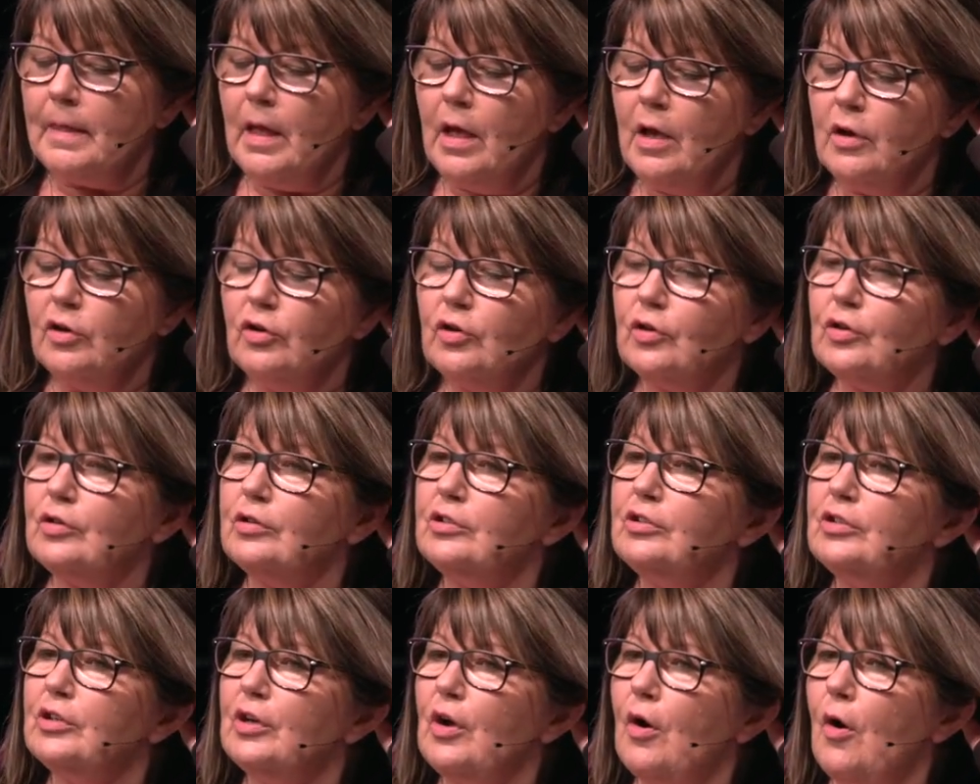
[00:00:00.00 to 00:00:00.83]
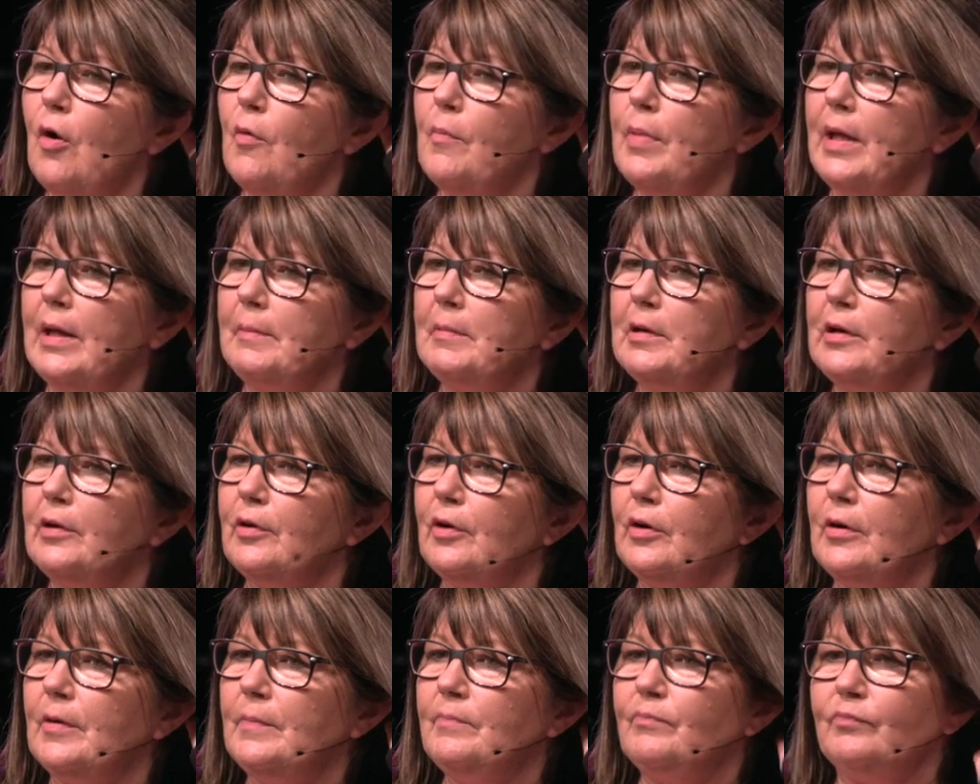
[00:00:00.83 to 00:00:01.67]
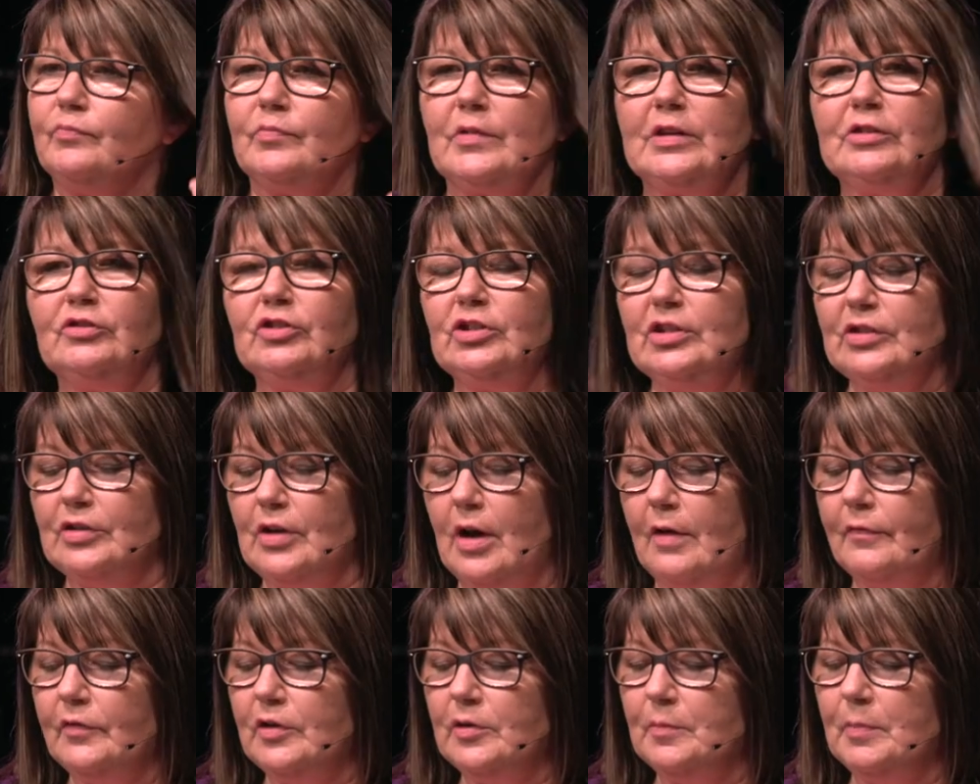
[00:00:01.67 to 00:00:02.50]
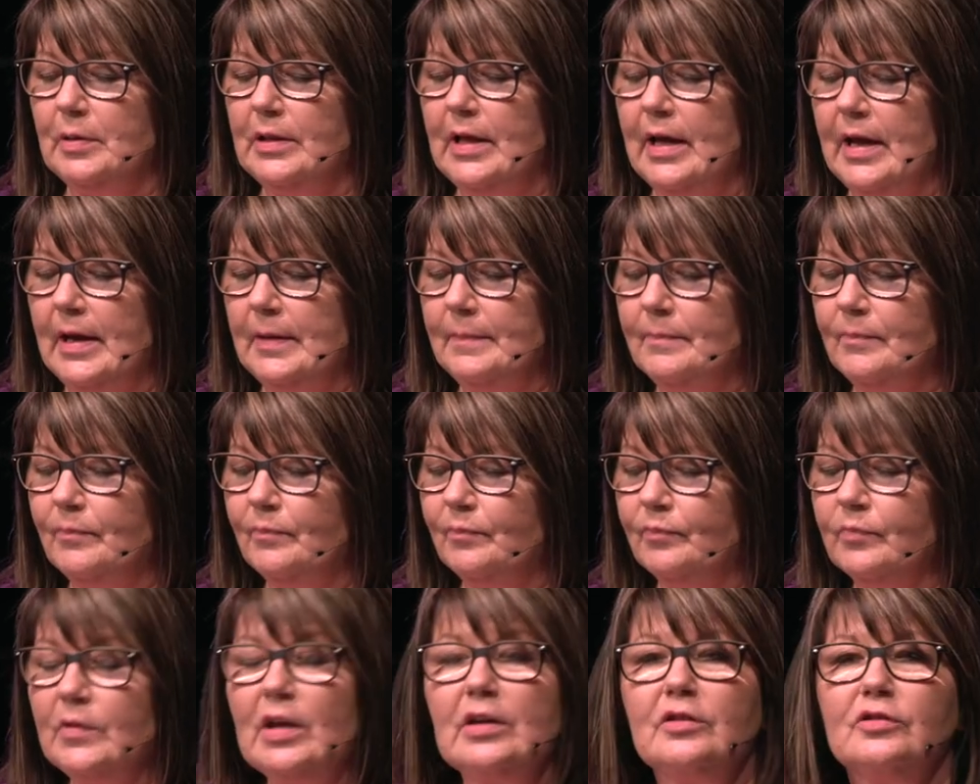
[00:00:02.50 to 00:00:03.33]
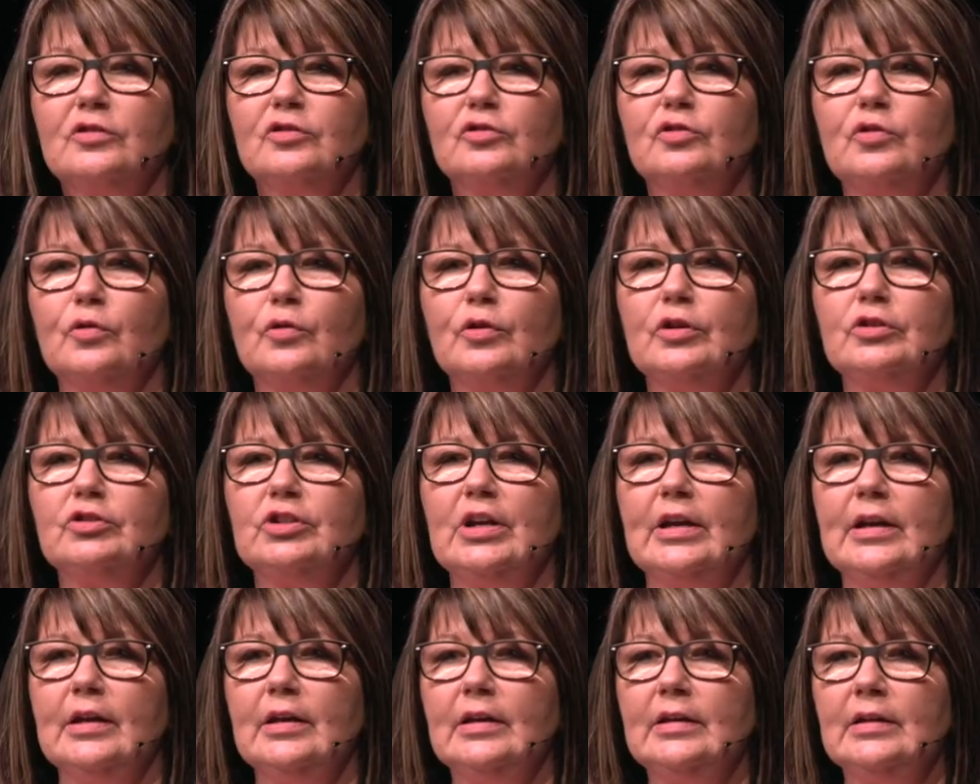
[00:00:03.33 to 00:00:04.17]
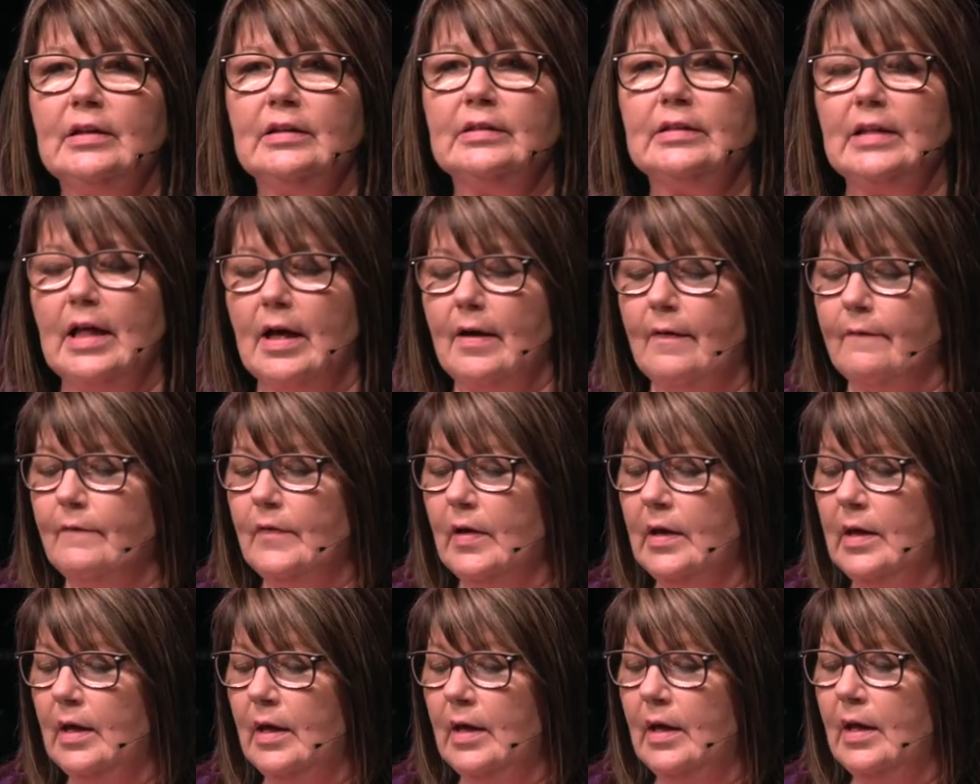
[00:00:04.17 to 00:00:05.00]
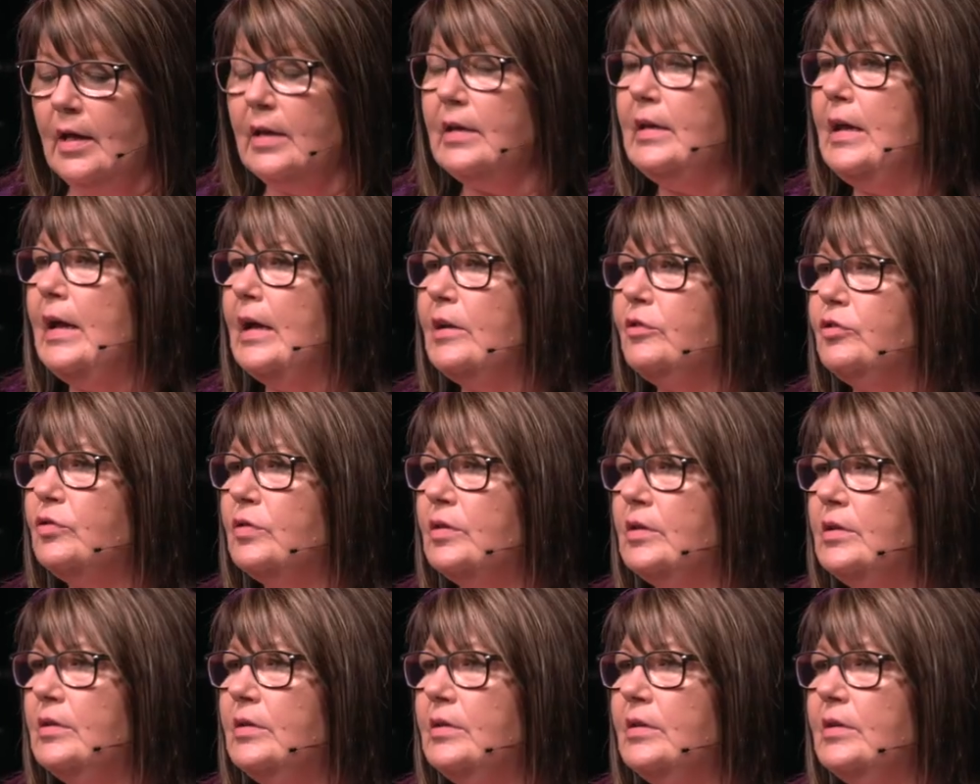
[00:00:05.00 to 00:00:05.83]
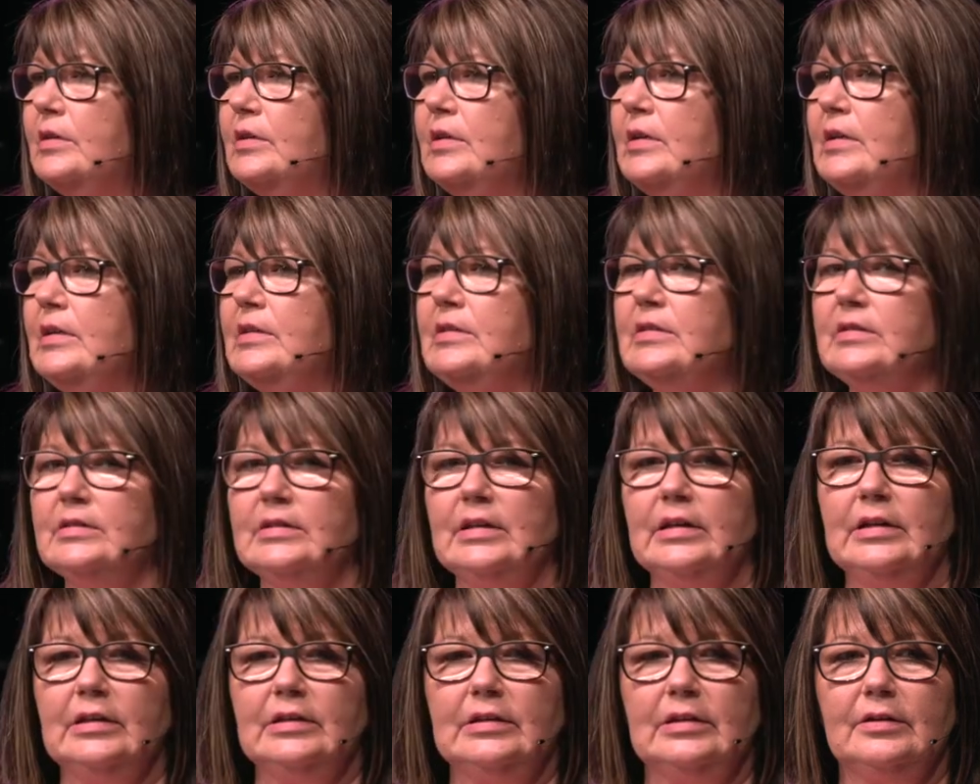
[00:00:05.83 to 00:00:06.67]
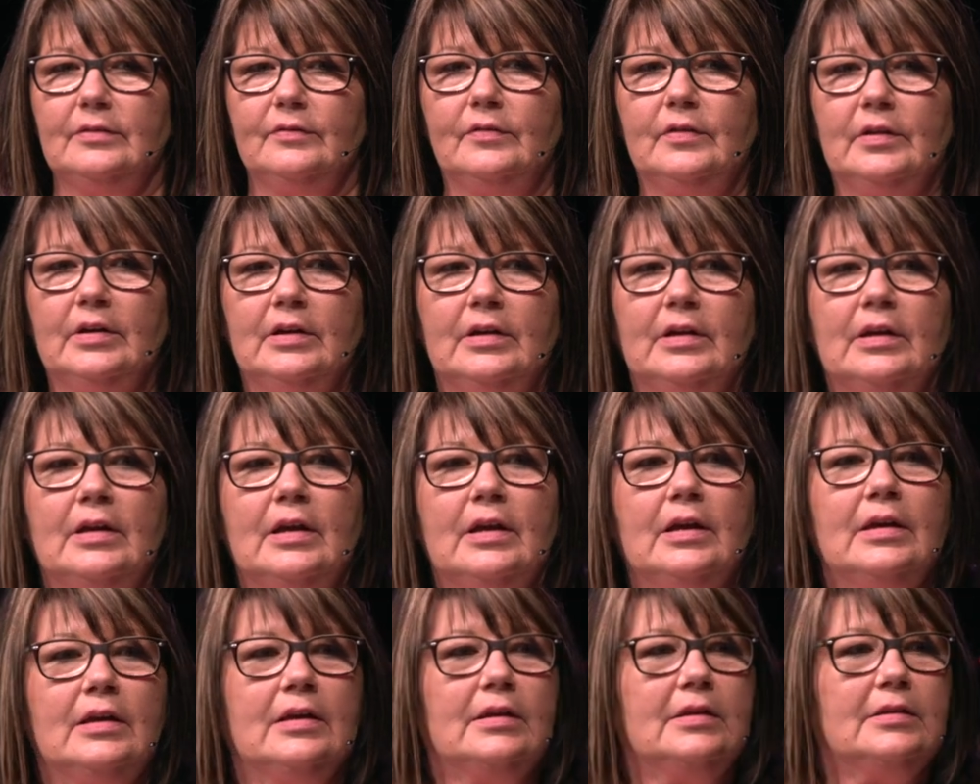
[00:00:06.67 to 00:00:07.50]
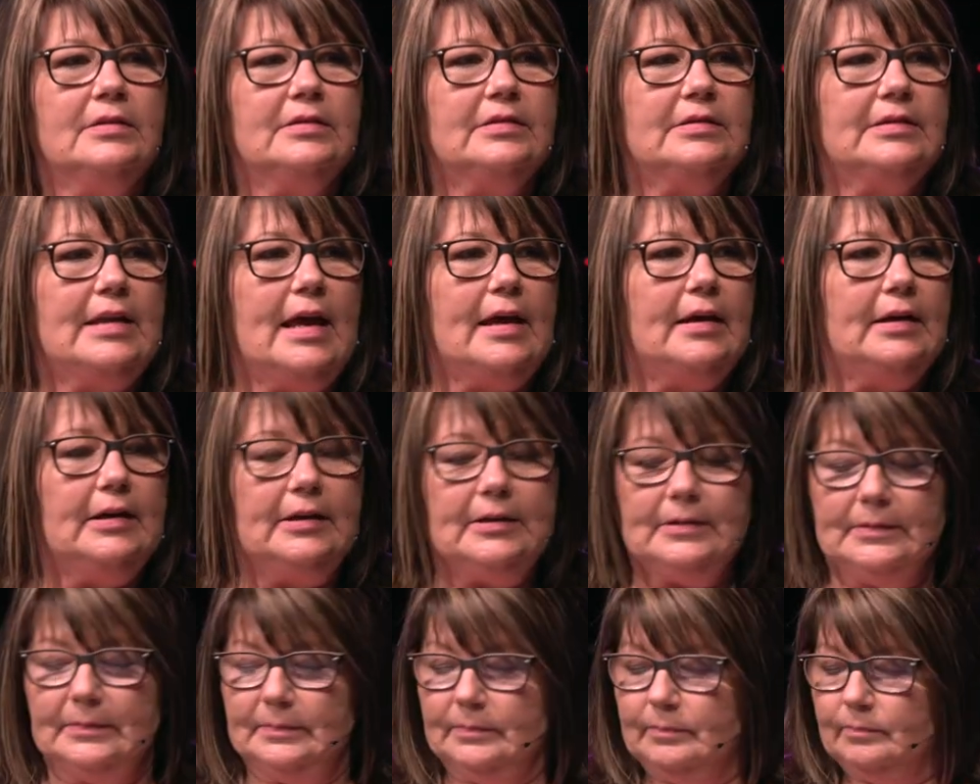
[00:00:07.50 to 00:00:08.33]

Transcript: "You're good to go, baby girl." She's off to play. Storge love. Natural, instinctive, steady.